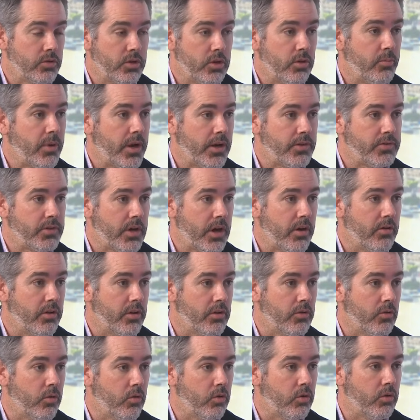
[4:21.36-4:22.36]

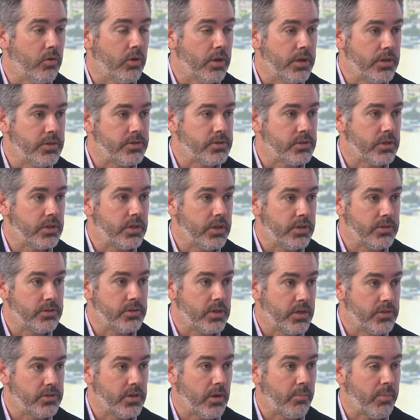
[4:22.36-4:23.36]
humanitarian law is, is,
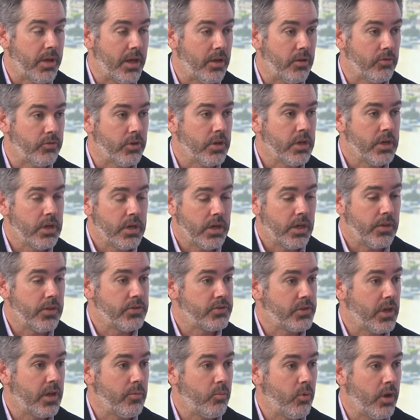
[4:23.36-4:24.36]
is upheld. In the
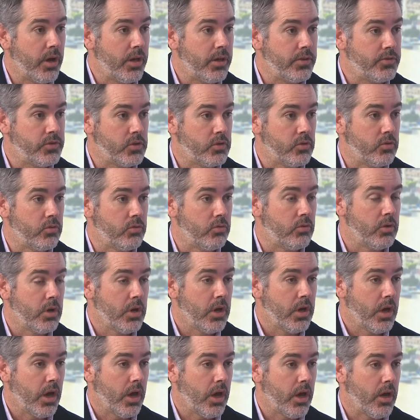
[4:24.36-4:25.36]
same way, to
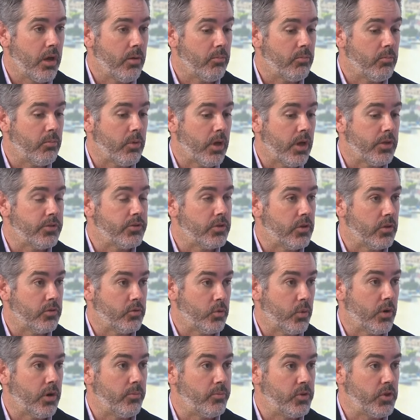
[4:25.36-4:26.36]
um, uh, to,
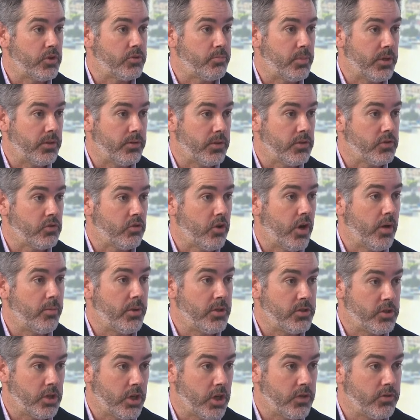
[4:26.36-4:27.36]
to, what I've just been
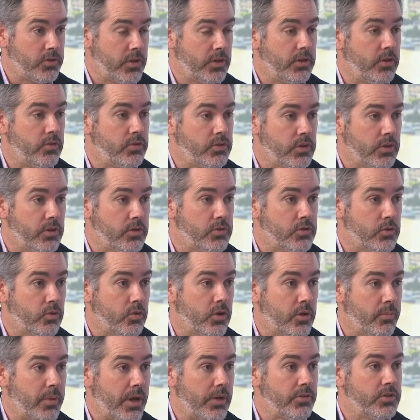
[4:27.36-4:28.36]
describing, to continue to
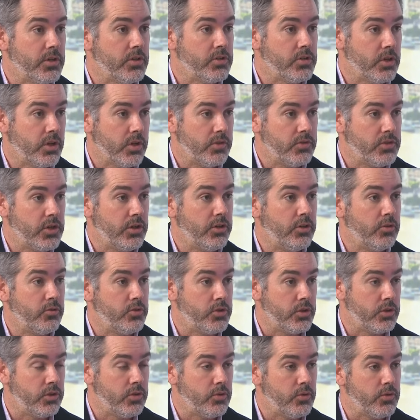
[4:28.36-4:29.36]
talk about it, to continue
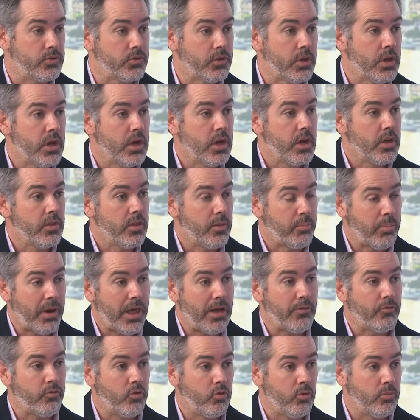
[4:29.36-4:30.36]
to use the
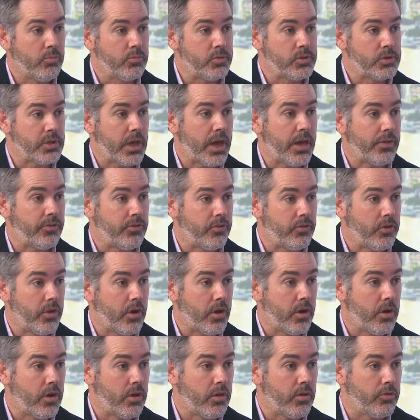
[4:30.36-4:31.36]
platforms at
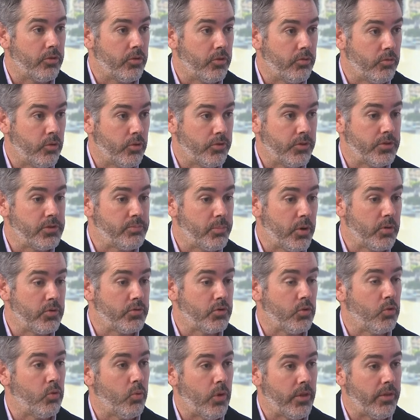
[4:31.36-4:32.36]
uh, your
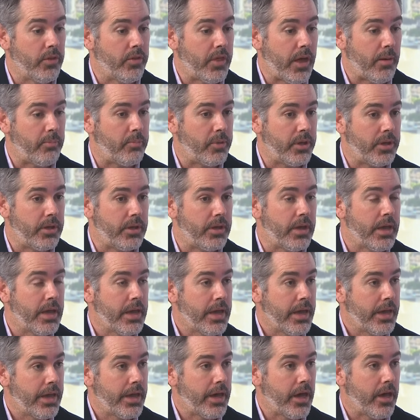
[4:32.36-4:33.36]
disposal, whether that be
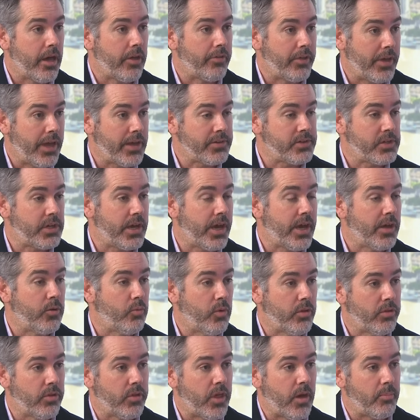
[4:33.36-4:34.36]
uh, the ASEAN,
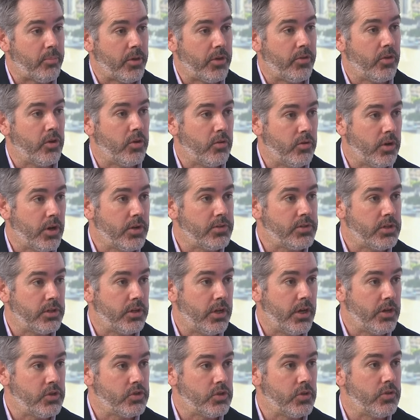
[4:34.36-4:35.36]
whether that be the United
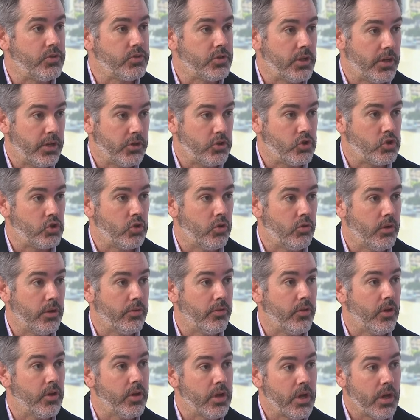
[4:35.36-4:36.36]
Nations, and ensuring
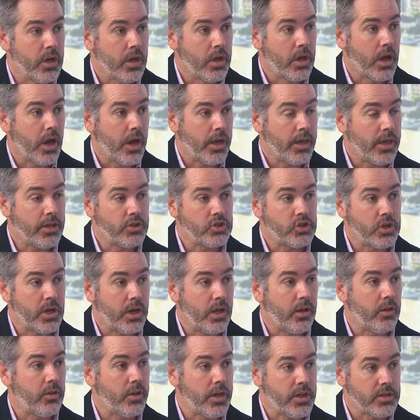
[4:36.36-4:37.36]
that
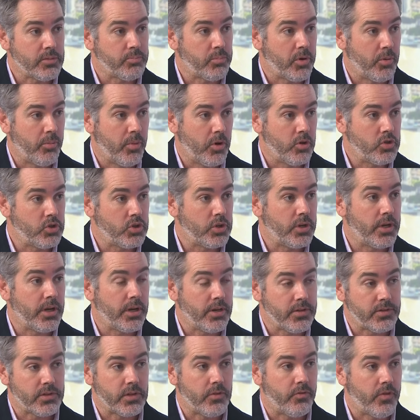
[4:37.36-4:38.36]
IHL, its promotion and
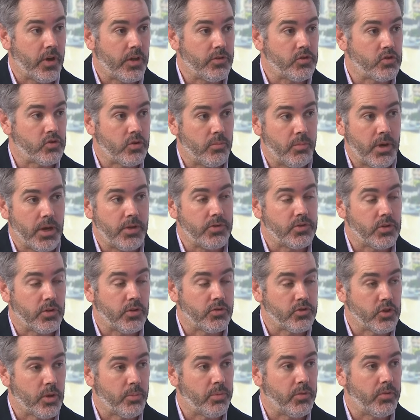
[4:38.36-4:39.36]
its defense remains at the
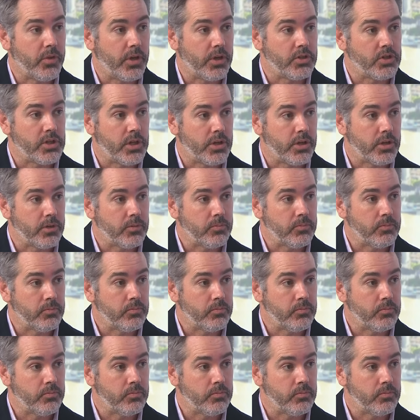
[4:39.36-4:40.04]
top of the agenda.